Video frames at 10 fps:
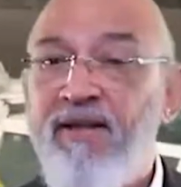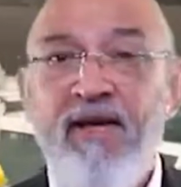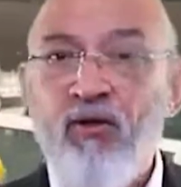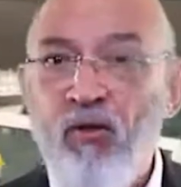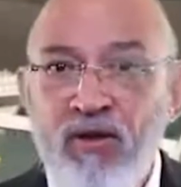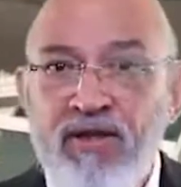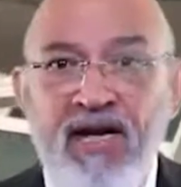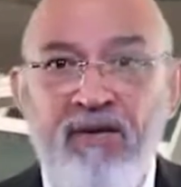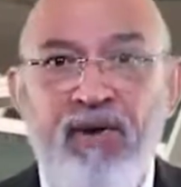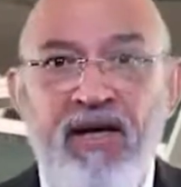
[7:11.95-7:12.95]
that could
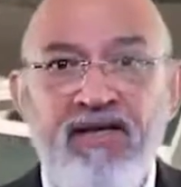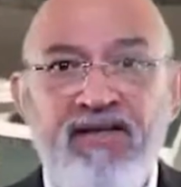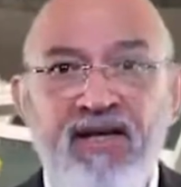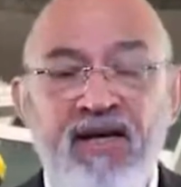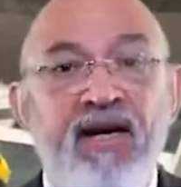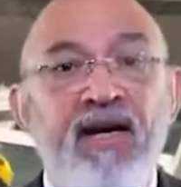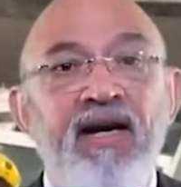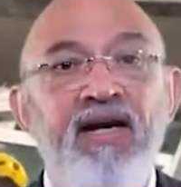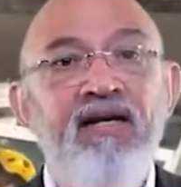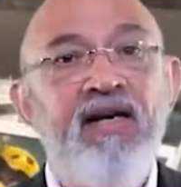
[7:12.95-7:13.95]
take place
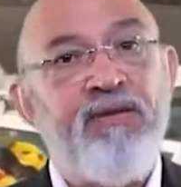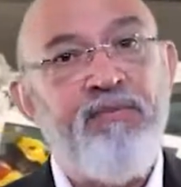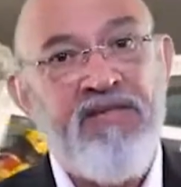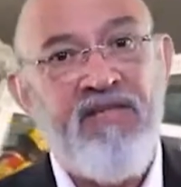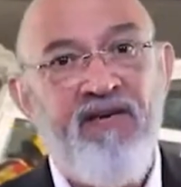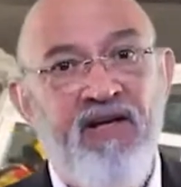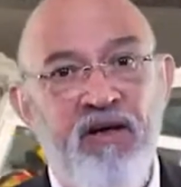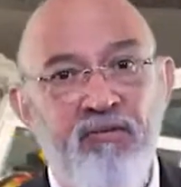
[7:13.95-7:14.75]
in a specific